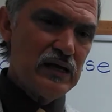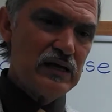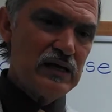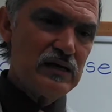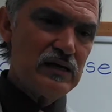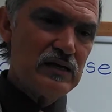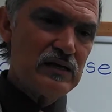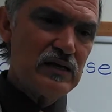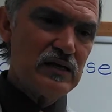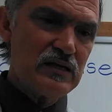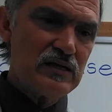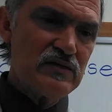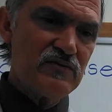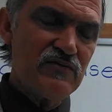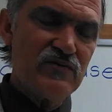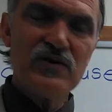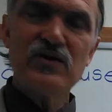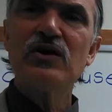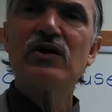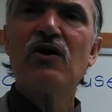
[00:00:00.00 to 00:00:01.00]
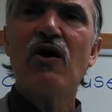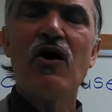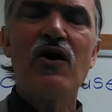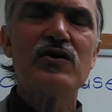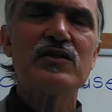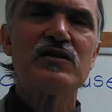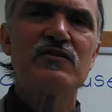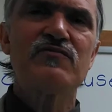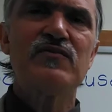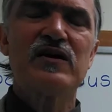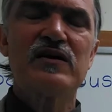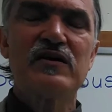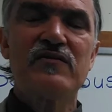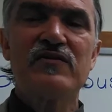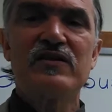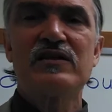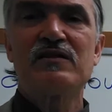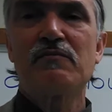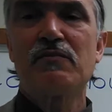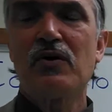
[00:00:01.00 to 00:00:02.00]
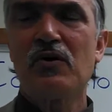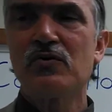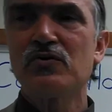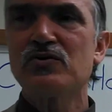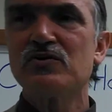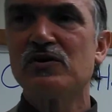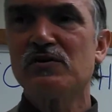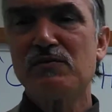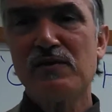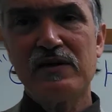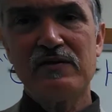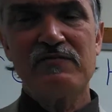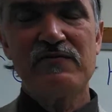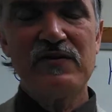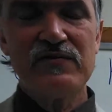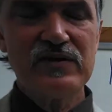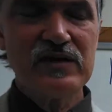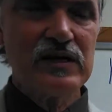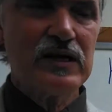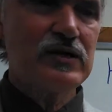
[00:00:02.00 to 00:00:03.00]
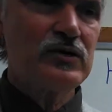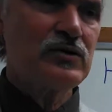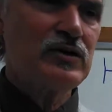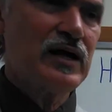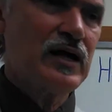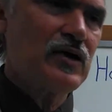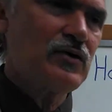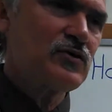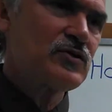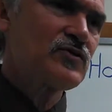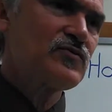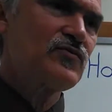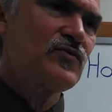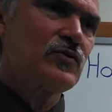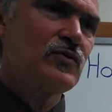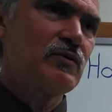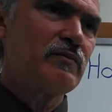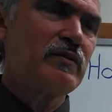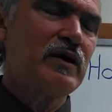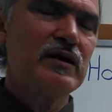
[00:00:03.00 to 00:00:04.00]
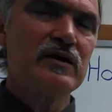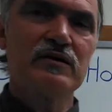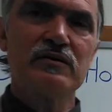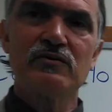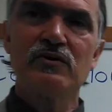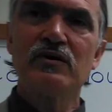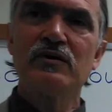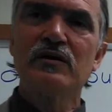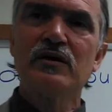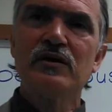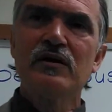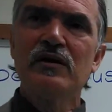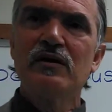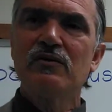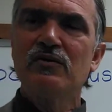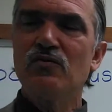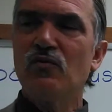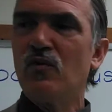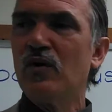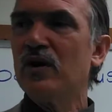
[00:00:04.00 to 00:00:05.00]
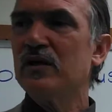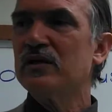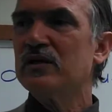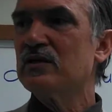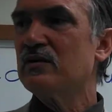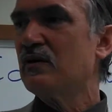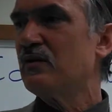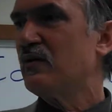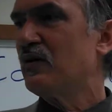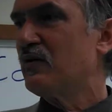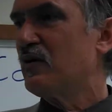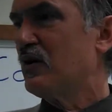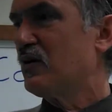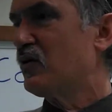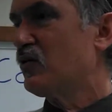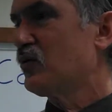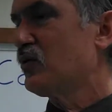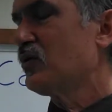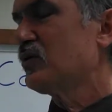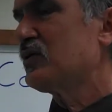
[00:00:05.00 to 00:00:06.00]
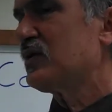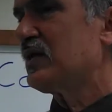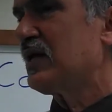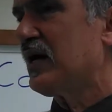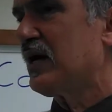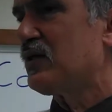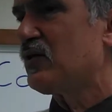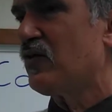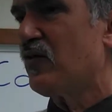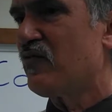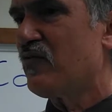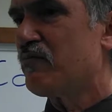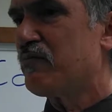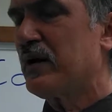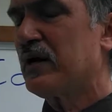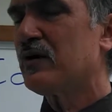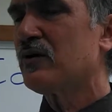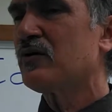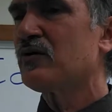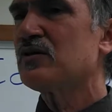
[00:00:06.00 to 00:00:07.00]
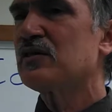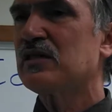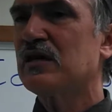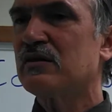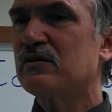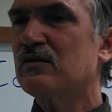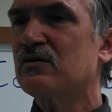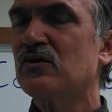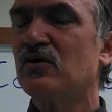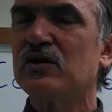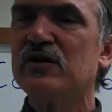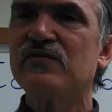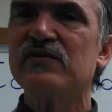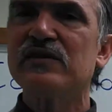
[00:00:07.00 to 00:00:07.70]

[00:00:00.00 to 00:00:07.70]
is very cost effective as opposed to spending $1,500 for the welding a grill together of barrels that don't